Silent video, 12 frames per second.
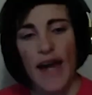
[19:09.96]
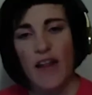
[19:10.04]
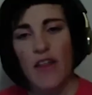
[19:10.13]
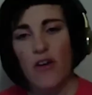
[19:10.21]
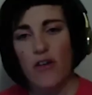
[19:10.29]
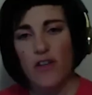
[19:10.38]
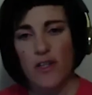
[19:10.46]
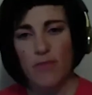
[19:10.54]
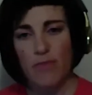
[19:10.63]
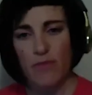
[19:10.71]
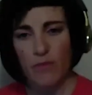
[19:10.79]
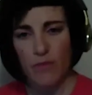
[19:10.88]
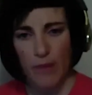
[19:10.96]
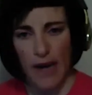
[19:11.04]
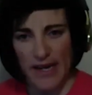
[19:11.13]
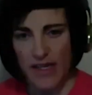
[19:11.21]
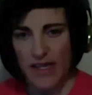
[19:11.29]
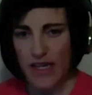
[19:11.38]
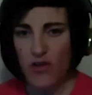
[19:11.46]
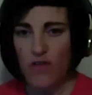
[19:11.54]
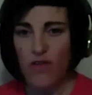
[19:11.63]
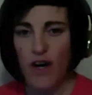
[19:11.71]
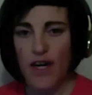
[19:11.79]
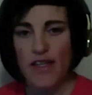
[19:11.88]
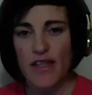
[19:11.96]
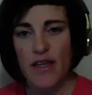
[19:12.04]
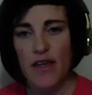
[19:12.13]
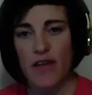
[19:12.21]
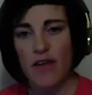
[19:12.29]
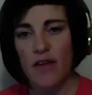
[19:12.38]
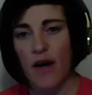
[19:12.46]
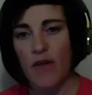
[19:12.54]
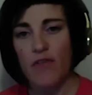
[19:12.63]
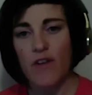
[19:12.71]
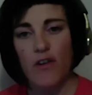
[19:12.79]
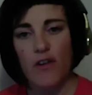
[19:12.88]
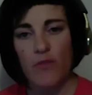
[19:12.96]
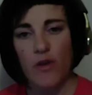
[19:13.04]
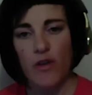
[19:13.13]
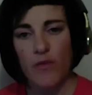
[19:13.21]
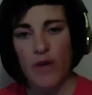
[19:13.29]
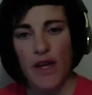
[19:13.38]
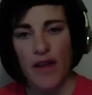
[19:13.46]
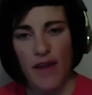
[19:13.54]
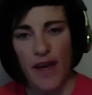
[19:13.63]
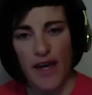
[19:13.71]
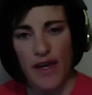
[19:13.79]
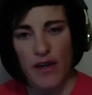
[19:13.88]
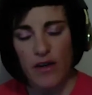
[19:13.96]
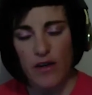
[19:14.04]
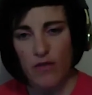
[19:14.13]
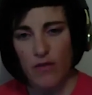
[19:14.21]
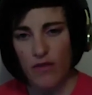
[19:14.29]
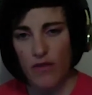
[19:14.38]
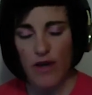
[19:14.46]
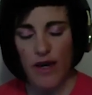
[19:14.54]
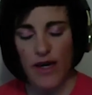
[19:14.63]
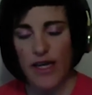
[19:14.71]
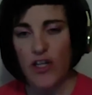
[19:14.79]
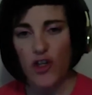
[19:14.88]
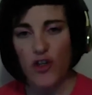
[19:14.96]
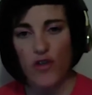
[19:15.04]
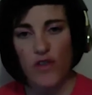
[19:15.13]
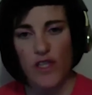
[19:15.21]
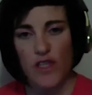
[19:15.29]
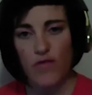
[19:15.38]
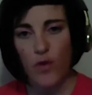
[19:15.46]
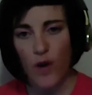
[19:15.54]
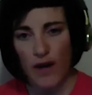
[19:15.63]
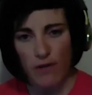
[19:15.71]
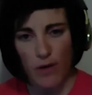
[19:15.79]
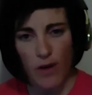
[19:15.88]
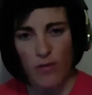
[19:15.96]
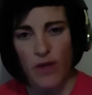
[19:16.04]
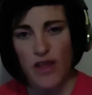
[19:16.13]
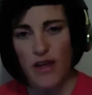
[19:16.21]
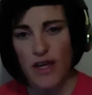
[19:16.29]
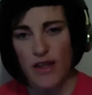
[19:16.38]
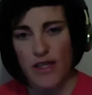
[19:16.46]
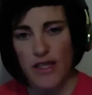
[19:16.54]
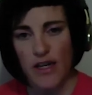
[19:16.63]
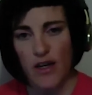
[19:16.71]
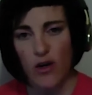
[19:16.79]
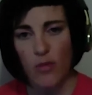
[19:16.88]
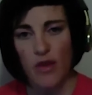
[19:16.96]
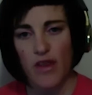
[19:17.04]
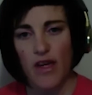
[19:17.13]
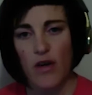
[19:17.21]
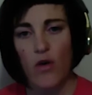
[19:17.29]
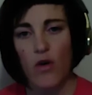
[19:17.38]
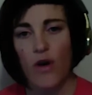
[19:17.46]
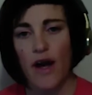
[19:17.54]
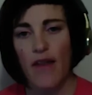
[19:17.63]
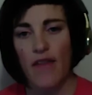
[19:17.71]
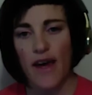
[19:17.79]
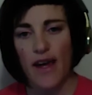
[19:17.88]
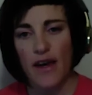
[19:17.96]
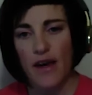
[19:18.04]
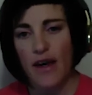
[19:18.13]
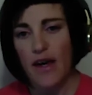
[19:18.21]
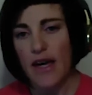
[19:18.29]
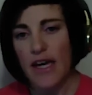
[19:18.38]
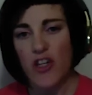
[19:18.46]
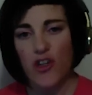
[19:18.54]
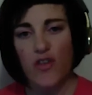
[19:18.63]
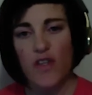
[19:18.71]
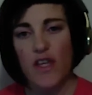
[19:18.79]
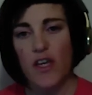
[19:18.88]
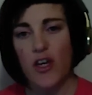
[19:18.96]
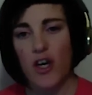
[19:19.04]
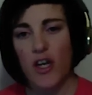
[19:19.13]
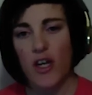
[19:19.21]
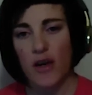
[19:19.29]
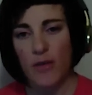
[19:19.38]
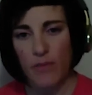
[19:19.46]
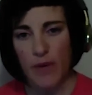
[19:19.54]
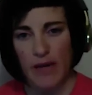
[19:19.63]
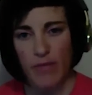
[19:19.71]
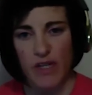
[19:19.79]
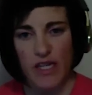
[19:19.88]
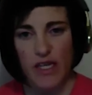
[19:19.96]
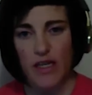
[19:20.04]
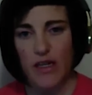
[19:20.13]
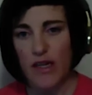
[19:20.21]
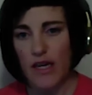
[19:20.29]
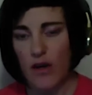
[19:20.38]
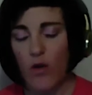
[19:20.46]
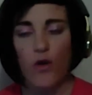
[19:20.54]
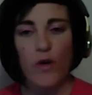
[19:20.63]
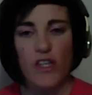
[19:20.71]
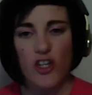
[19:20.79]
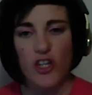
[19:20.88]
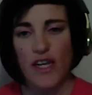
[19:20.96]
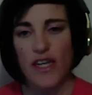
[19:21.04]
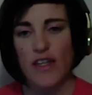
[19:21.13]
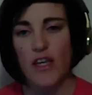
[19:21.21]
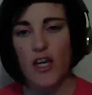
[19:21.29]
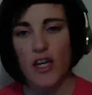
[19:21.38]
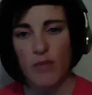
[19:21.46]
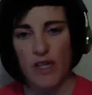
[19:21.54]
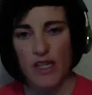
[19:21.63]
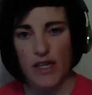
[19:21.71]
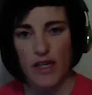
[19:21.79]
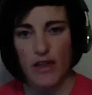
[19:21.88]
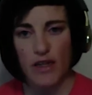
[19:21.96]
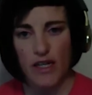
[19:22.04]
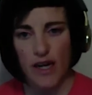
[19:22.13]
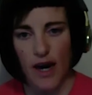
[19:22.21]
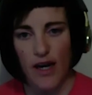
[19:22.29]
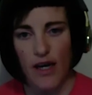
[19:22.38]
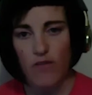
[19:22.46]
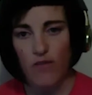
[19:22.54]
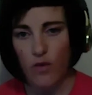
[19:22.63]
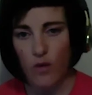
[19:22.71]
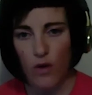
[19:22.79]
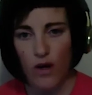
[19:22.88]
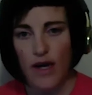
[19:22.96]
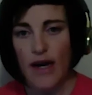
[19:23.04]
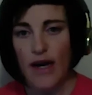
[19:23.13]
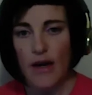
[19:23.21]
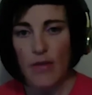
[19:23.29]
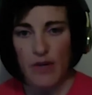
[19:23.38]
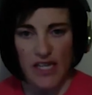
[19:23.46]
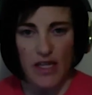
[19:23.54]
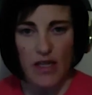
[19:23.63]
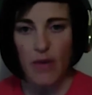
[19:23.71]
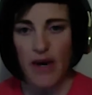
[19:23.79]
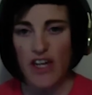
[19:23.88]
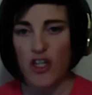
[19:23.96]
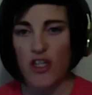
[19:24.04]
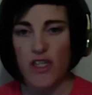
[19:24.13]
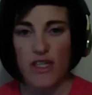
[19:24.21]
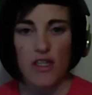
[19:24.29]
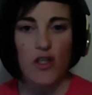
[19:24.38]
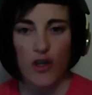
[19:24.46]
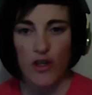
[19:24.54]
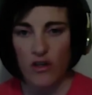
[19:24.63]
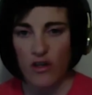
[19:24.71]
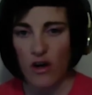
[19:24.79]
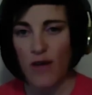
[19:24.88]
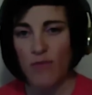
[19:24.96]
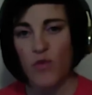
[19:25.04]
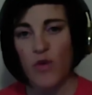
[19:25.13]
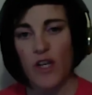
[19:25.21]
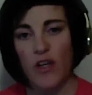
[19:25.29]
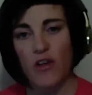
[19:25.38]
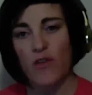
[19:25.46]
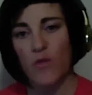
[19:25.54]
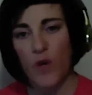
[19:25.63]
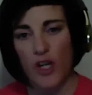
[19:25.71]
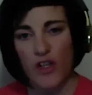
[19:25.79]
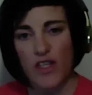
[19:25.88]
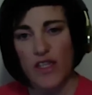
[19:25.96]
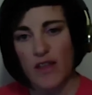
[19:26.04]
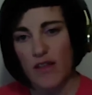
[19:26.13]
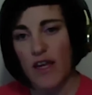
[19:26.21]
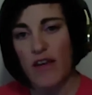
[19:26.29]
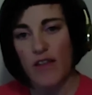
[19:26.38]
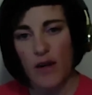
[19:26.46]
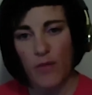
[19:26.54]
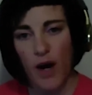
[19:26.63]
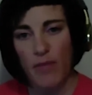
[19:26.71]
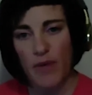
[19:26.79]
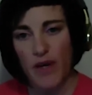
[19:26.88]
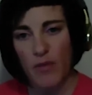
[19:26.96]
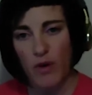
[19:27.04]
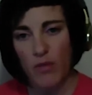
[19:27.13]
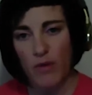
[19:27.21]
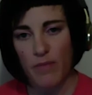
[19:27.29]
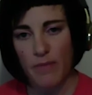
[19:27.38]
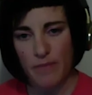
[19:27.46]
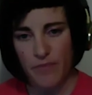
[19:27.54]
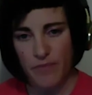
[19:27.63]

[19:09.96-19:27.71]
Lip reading: And are those pain catastrophizing, fear of movement, are they issues for everyone with Achilles tendinopathy, or are they issues that you're going to be particularly, or questionnaires that you're going to particularly target for particular patients at certain times when you think that it might be a problem?